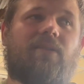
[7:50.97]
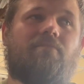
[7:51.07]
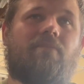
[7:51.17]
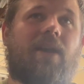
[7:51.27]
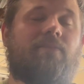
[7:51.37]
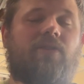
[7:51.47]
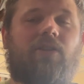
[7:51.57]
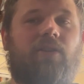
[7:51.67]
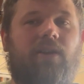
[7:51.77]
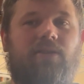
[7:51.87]
maybe the
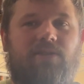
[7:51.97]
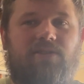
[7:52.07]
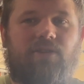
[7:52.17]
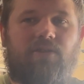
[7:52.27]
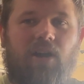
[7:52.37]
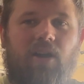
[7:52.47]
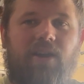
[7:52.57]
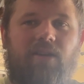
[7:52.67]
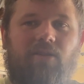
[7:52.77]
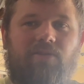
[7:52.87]
clearance is too
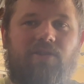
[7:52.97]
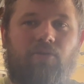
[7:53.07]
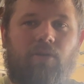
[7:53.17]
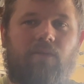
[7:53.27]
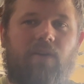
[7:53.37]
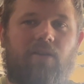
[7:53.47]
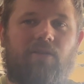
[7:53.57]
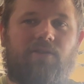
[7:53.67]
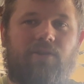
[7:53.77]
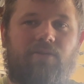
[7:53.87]
tight on the torque
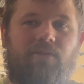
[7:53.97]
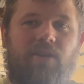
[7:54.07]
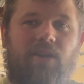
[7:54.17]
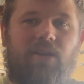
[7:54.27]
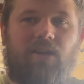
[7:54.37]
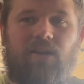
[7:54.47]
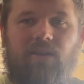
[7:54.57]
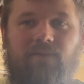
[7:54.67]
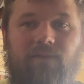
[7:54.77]
converter to the